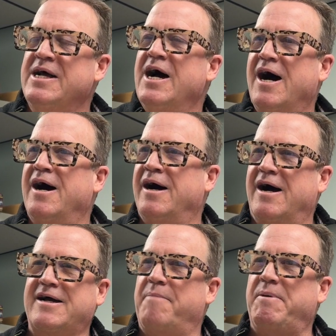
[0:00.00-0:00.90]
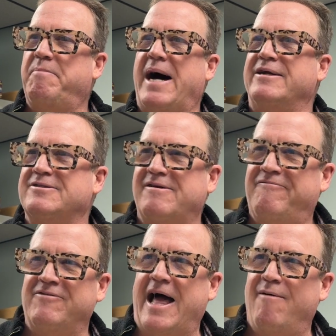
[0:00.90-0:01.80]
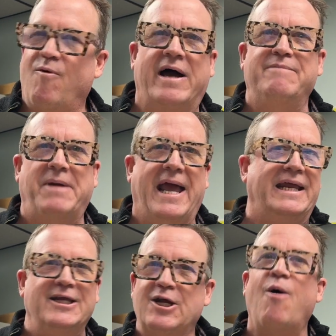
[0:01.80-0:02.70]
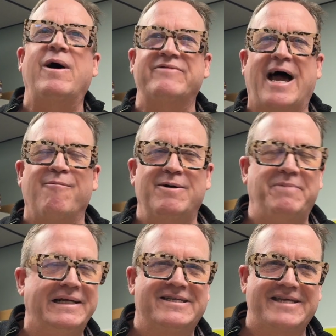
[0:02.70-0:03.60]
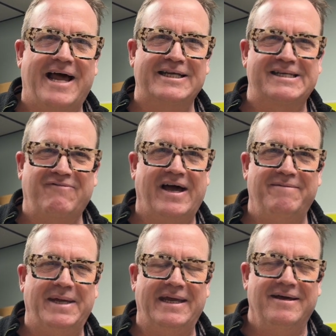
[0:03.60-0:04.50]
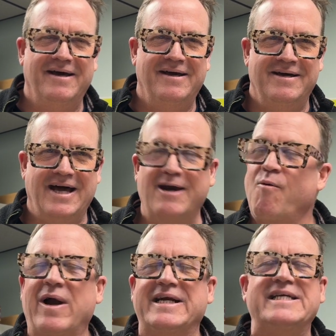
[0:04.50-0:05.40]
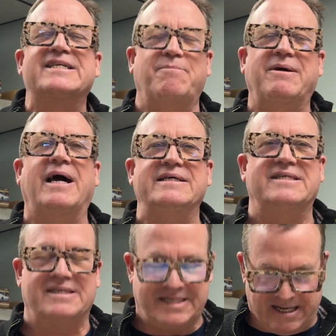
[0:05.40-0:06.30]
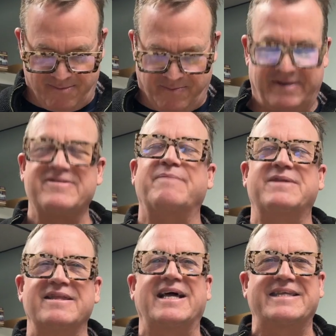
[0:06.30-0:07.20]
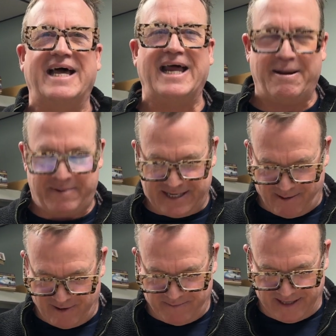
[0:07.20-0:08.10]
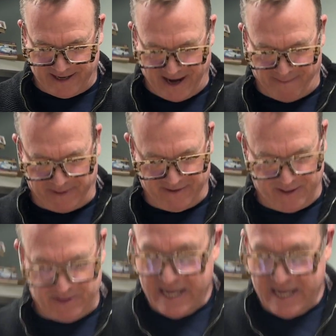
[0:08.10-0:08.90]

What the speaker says: a couple bottles of flat white paint." You know what? That would satisfy me. I don't want any surprises, though. But if something like that happened, I would be happy. Look,